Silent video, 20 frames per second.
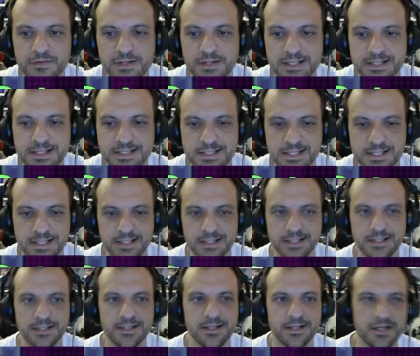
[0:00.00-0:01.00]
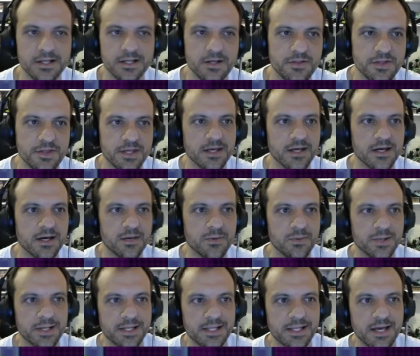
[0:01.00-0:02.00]
That's it. I don't think
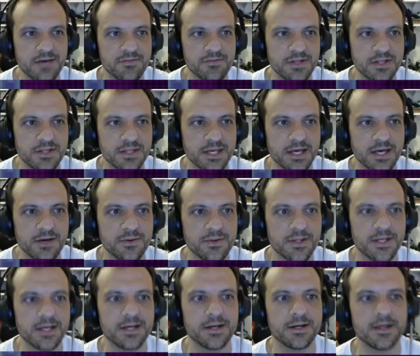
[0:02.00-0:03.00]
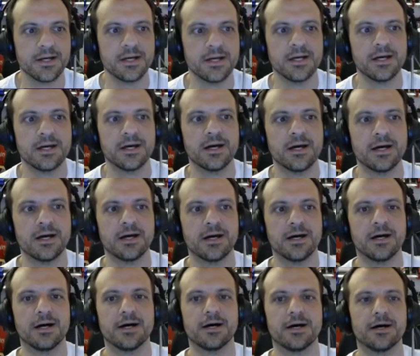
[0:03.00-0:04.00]
we're going to have another go at
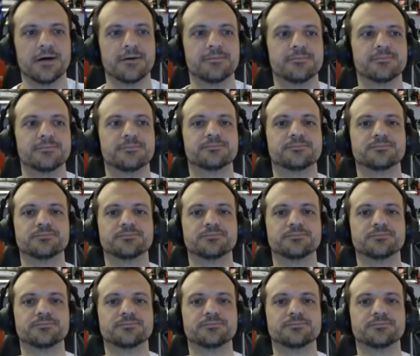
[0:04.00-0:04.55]
that.